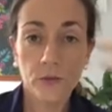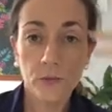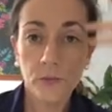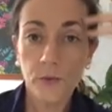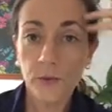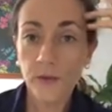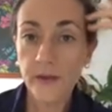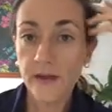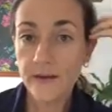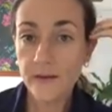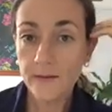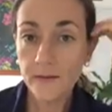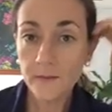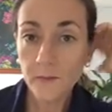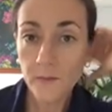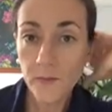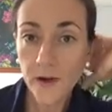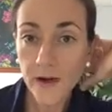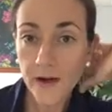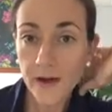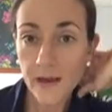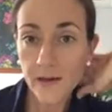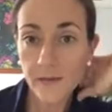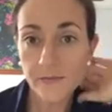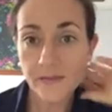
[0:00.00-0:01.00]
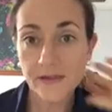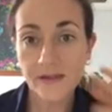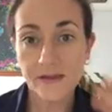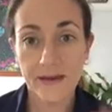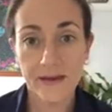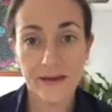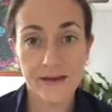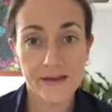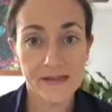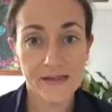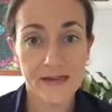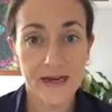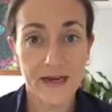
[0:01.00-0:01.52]
morning, my name's
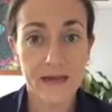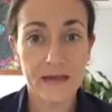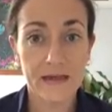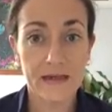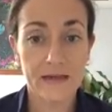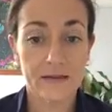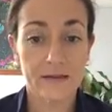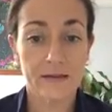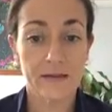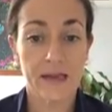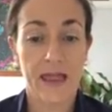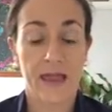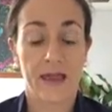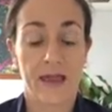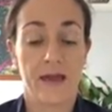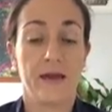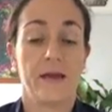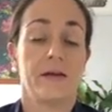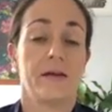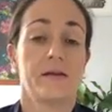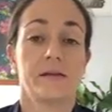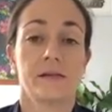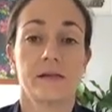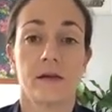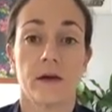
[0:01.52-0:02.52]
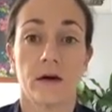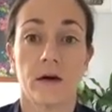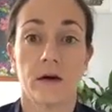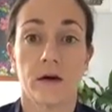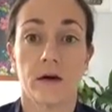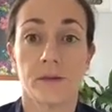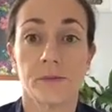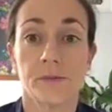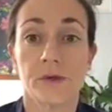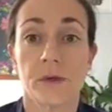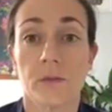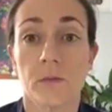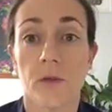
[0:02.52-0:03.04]
Kia Taylor and
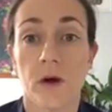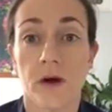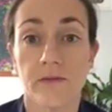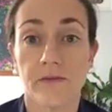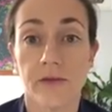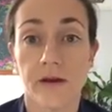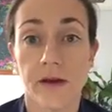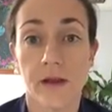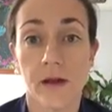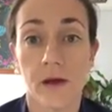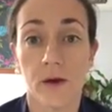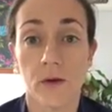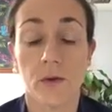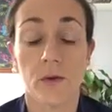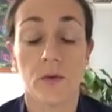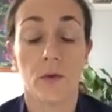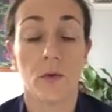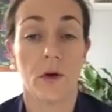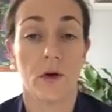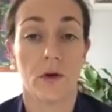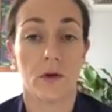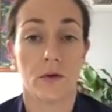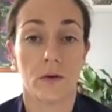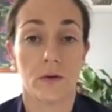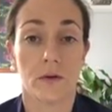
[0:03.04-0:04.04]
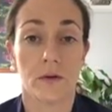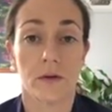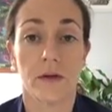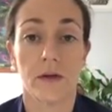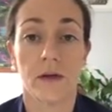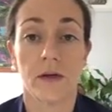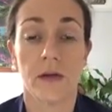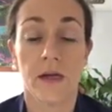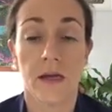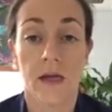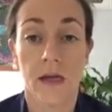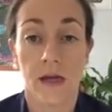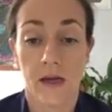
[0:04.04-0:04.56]
I'm doing my video
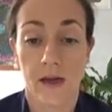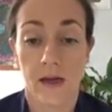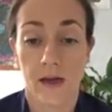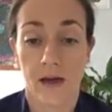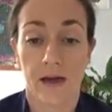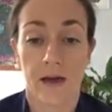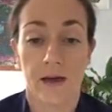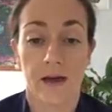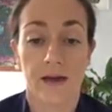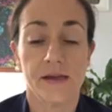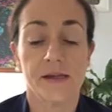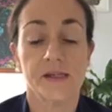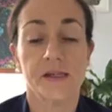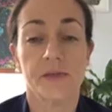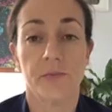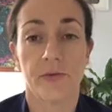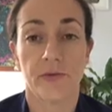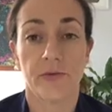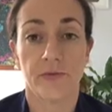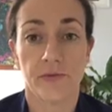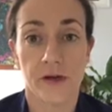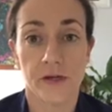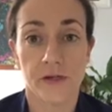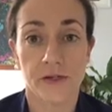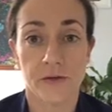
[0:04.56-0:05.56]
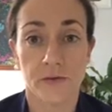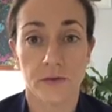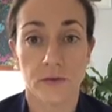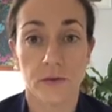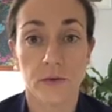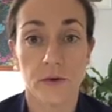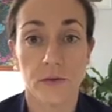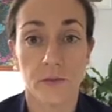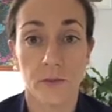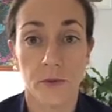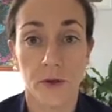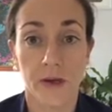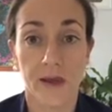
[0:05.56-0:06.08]
on interprofessional
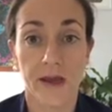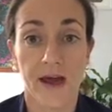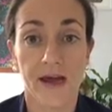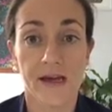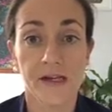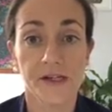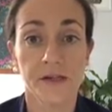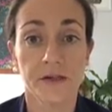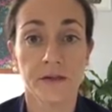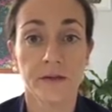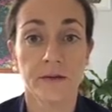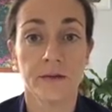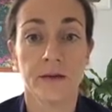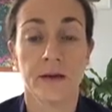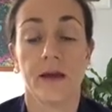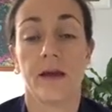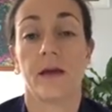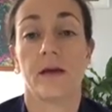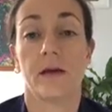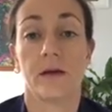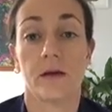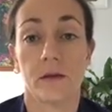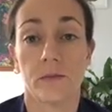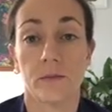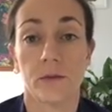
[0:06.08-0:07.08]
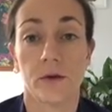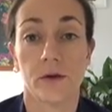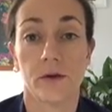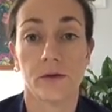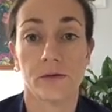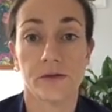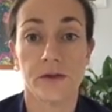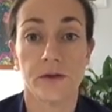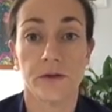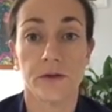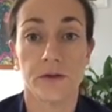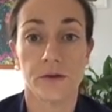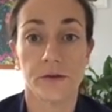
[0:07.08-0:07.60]
communication, and I'm going
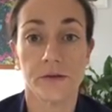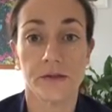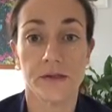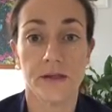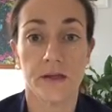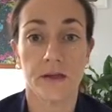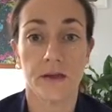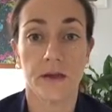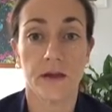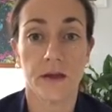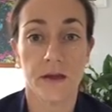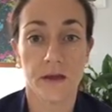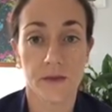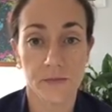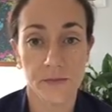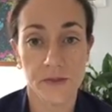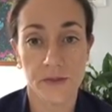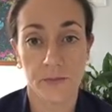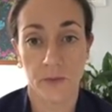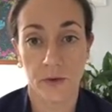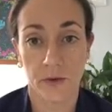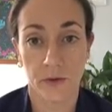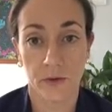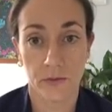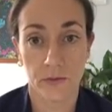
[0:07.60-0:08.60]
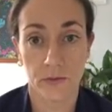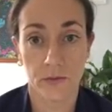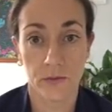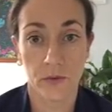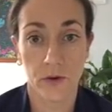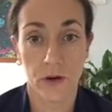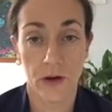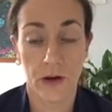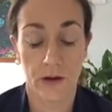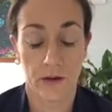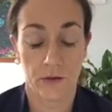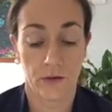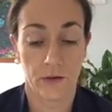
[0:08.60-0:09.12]
to use the Gibbs
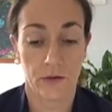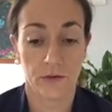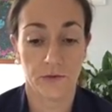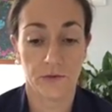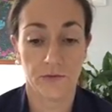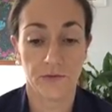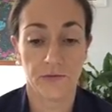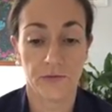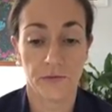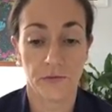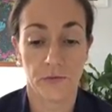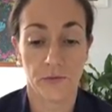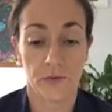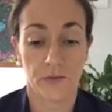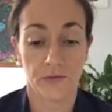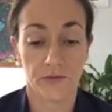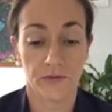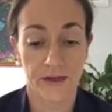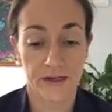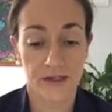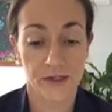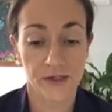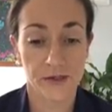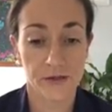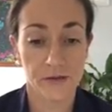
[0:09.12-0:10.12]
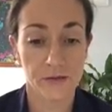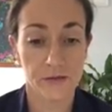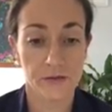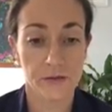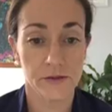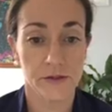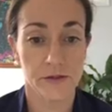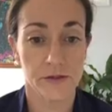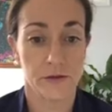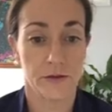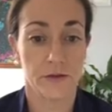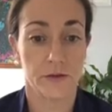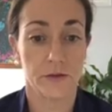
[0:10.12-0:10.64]
model of reflection
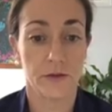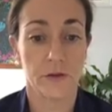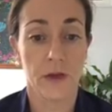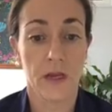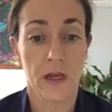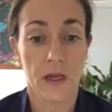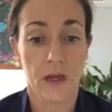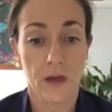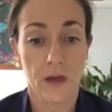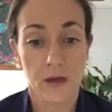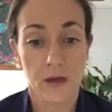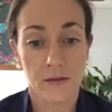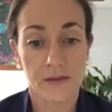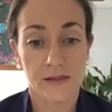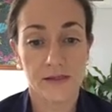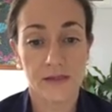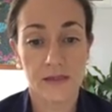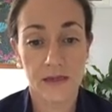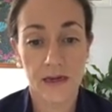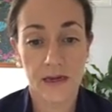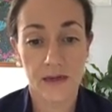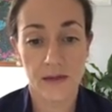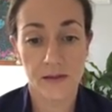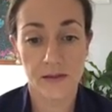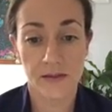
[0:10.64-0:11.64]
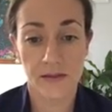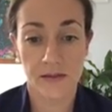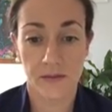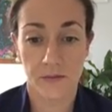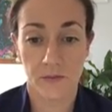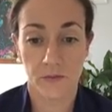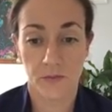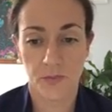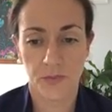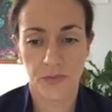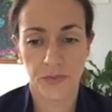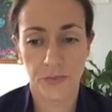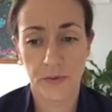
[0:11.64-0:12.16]
to discuss
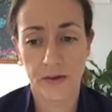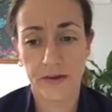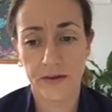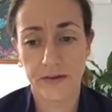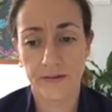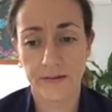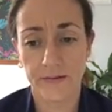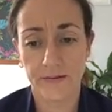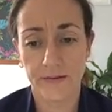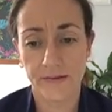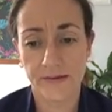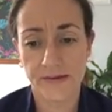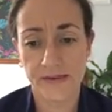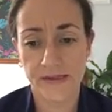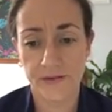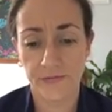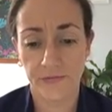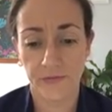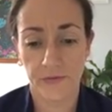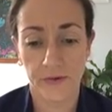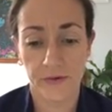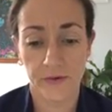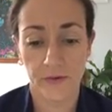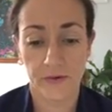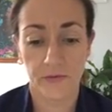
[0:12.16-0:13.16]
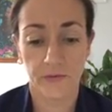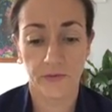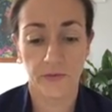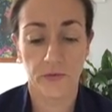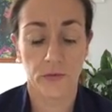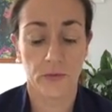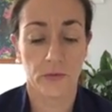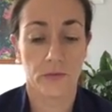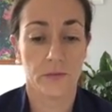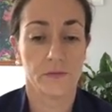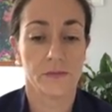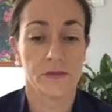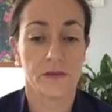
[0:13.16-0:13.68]
3 different
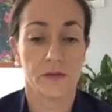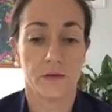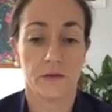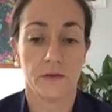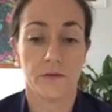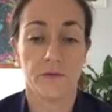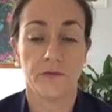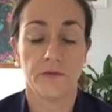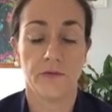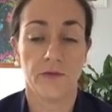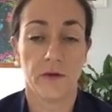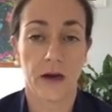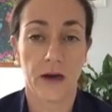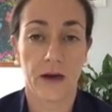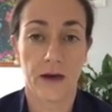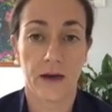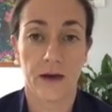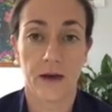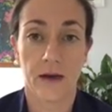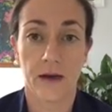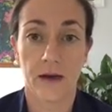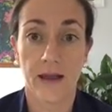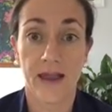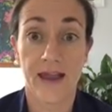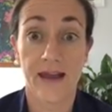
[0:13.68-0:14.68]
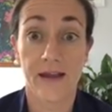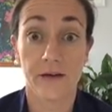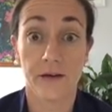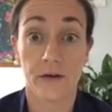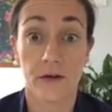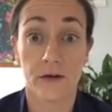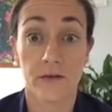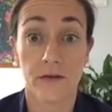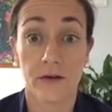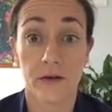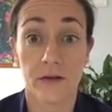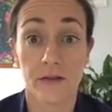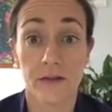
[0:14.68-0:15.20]
forms of
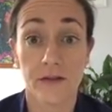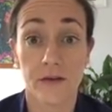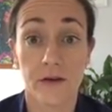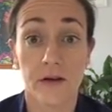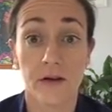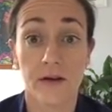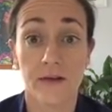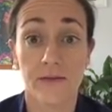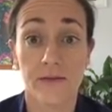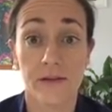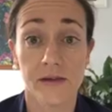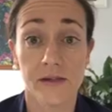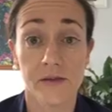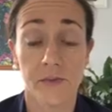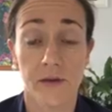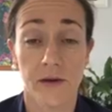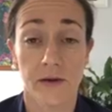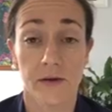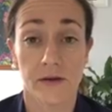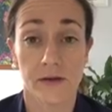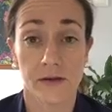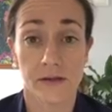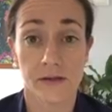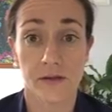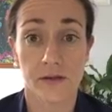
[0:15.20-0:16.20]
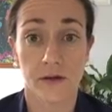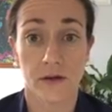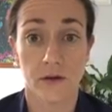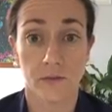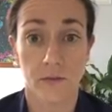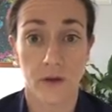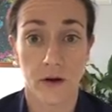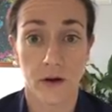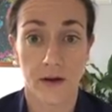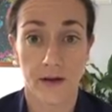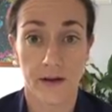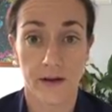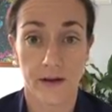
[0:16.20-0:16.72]
handover that I've experienced on
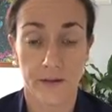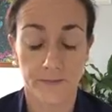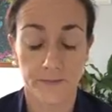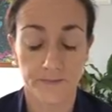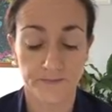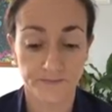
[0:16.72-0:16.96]
my